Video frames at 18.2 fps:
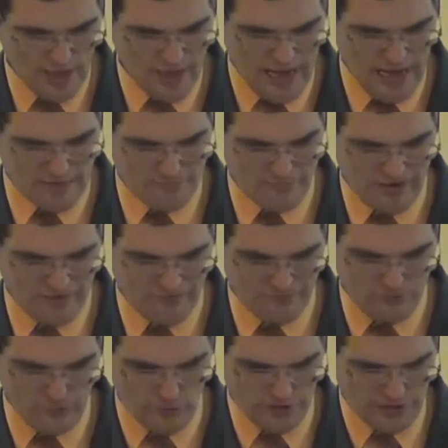and my
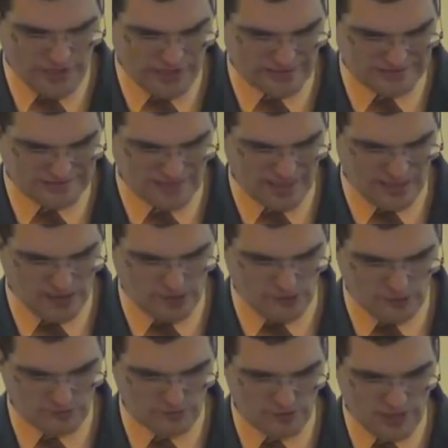foot has
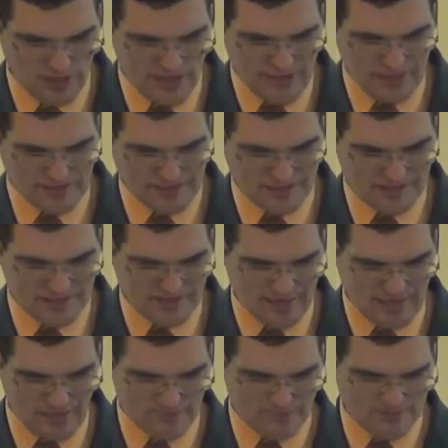held its
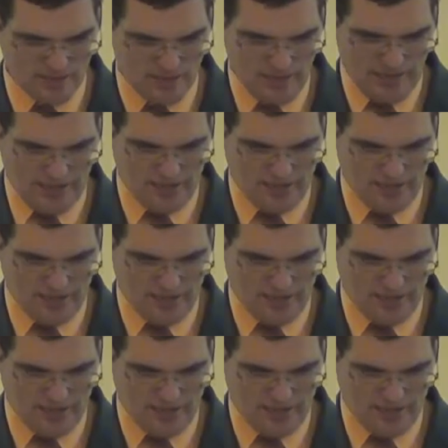steps.